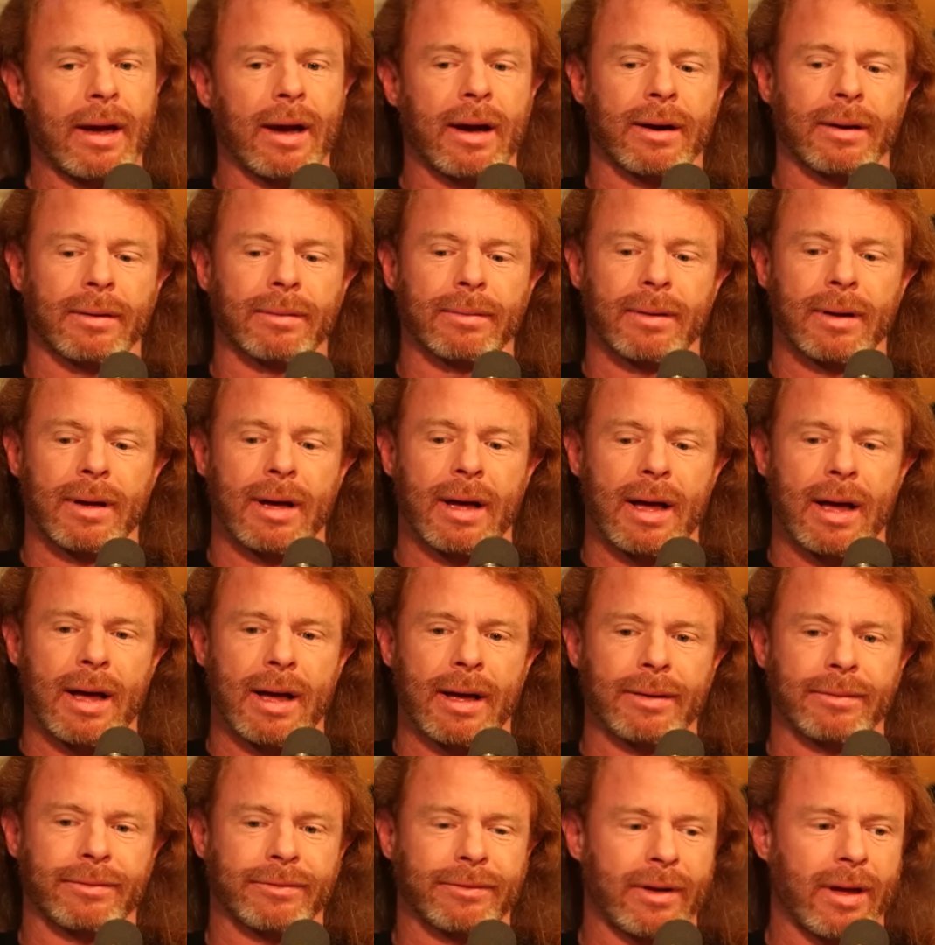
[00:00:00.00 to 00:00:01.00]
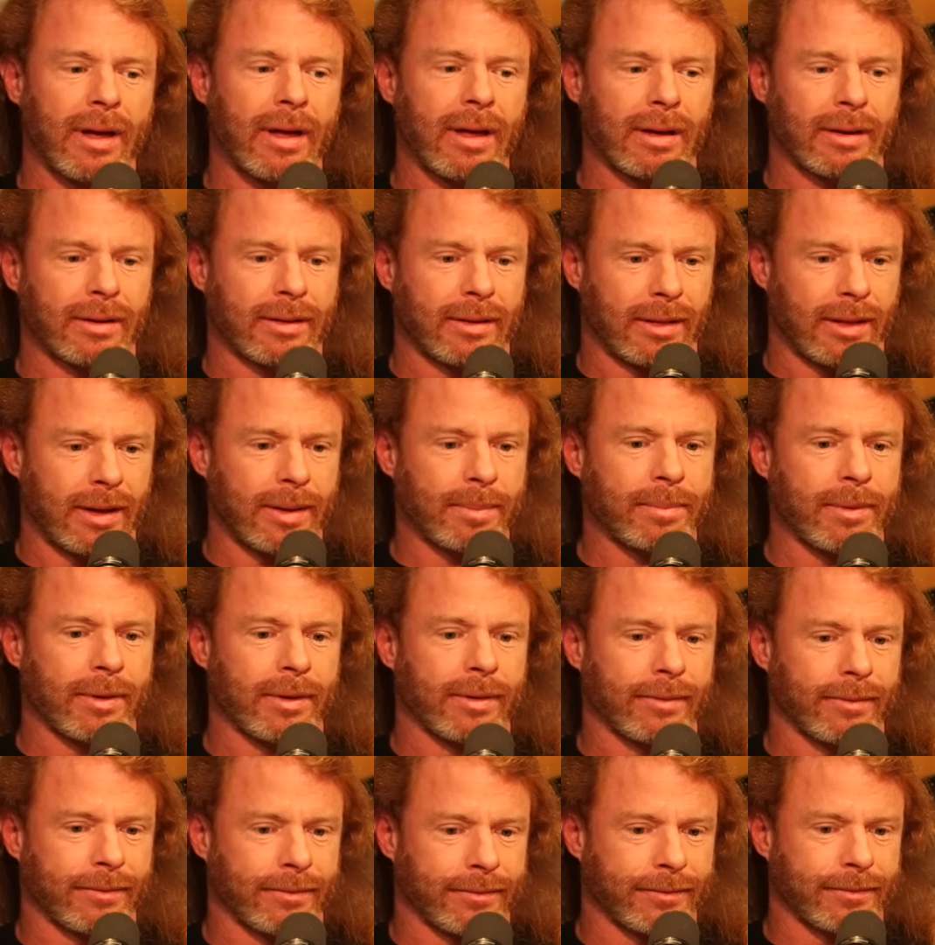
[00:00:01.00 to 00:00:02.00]
are. I saw a clip
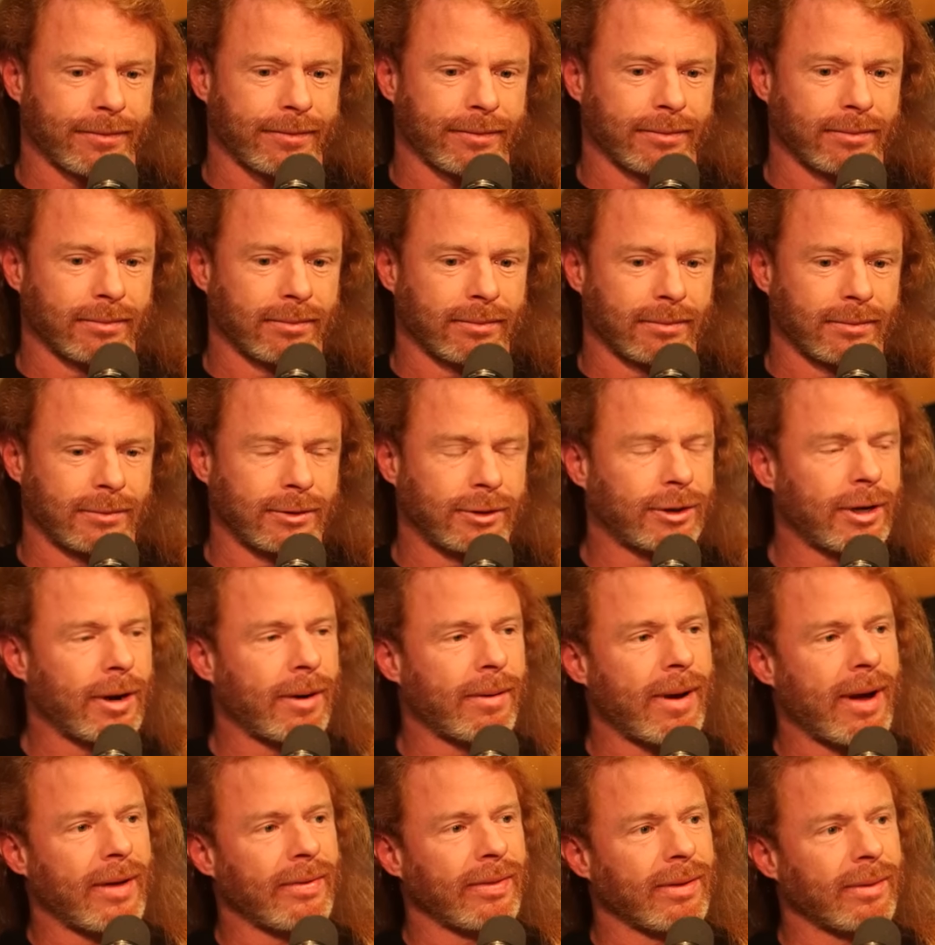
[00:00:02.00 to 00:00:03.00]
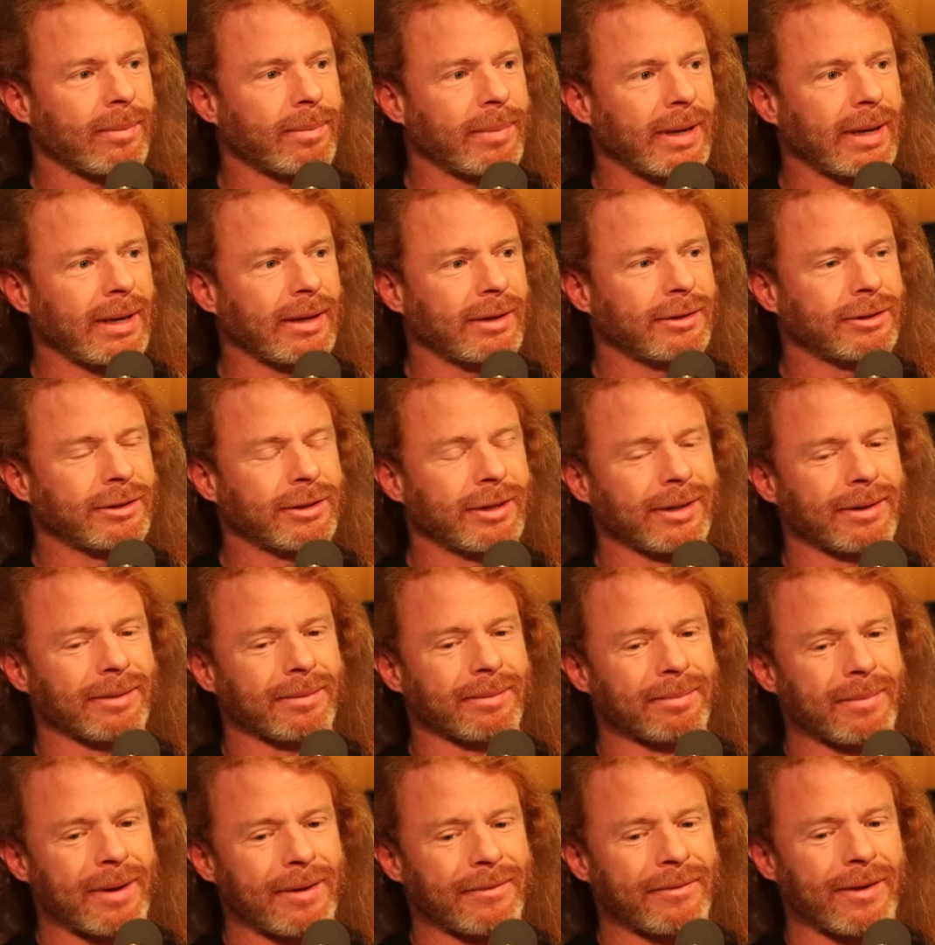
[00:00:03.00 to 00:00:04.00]
of Joe on the beach,
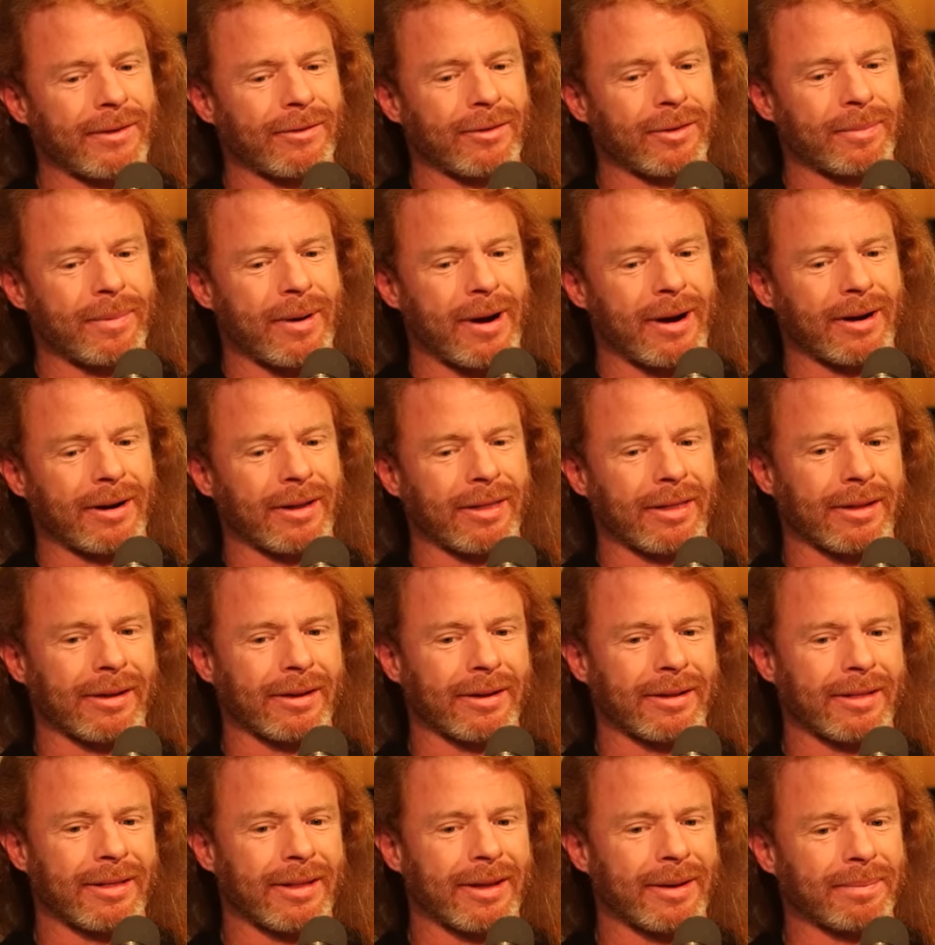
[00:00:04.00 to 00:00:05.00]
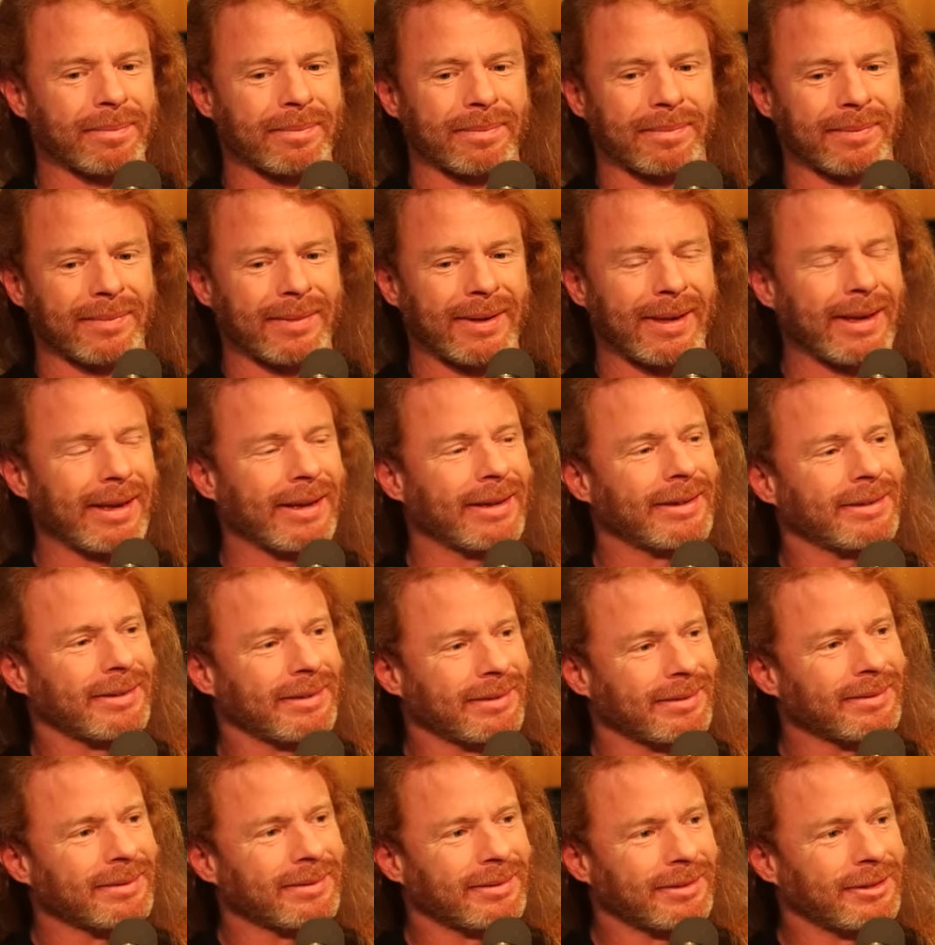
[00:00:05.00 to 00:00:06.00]
and my favorite part of the clip, he
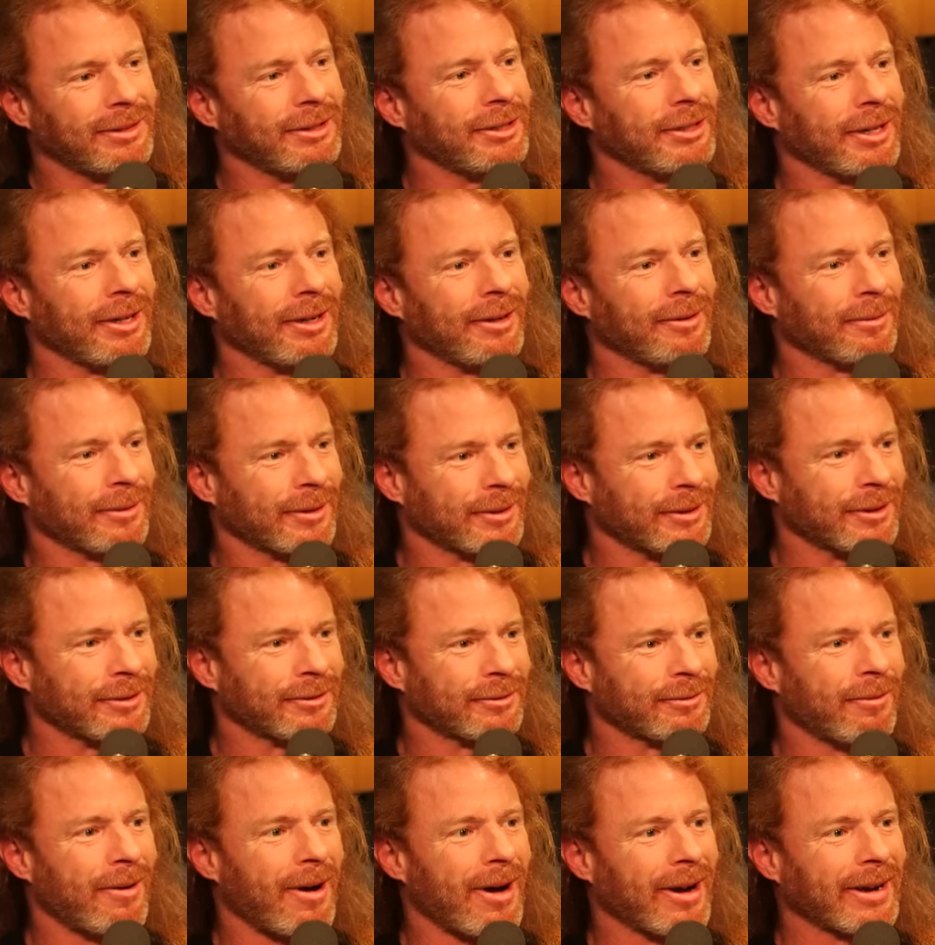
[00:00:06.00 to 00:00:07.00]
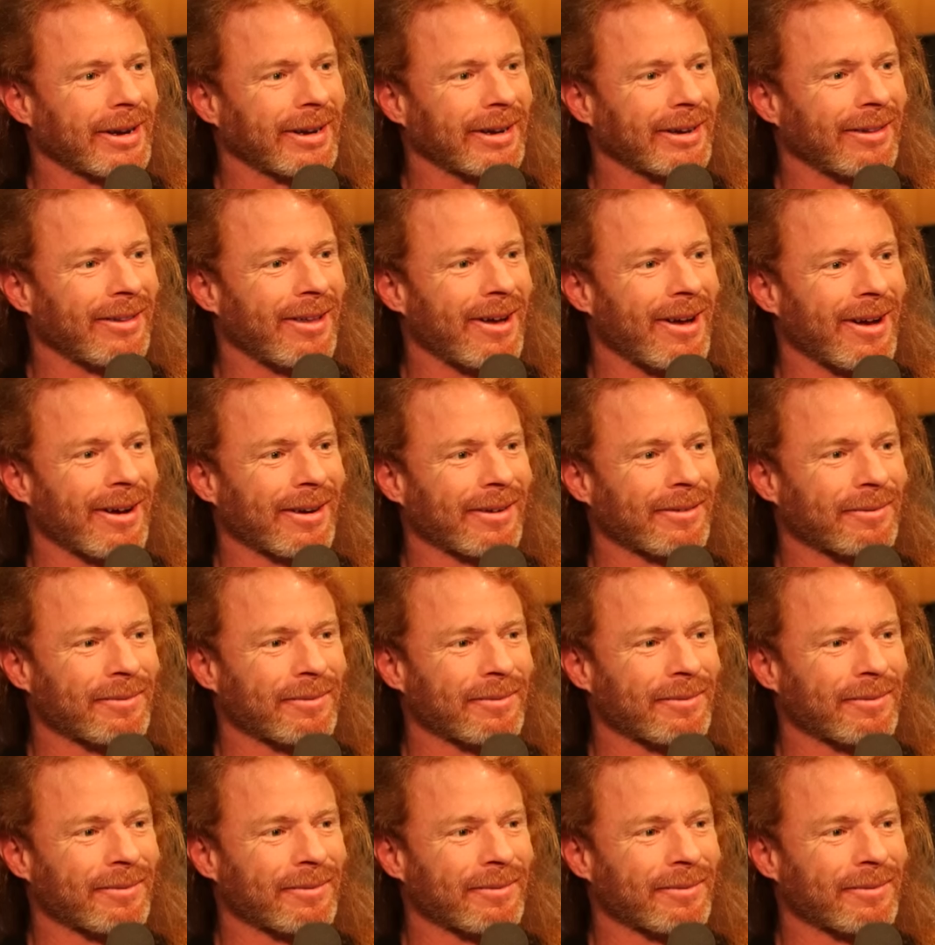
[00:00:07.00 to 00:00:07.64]
and Jill were just walking along.